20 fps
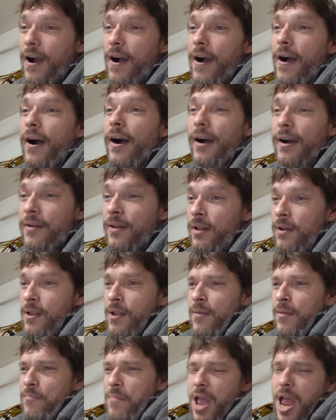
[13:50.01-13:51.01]
Uh,
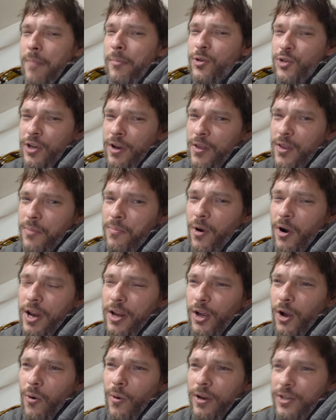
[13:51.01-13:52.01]
ma'am, is any of the
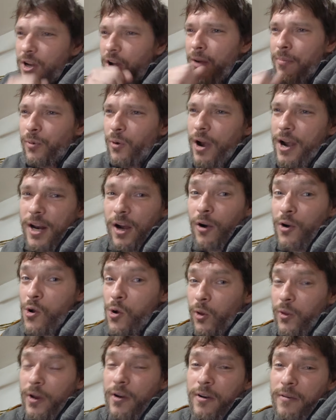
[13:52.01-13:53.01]
money going to upgrading our
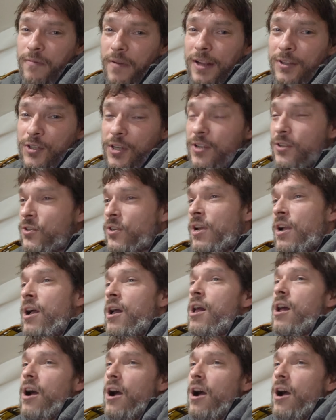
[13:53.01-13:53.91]
nuclear defenses?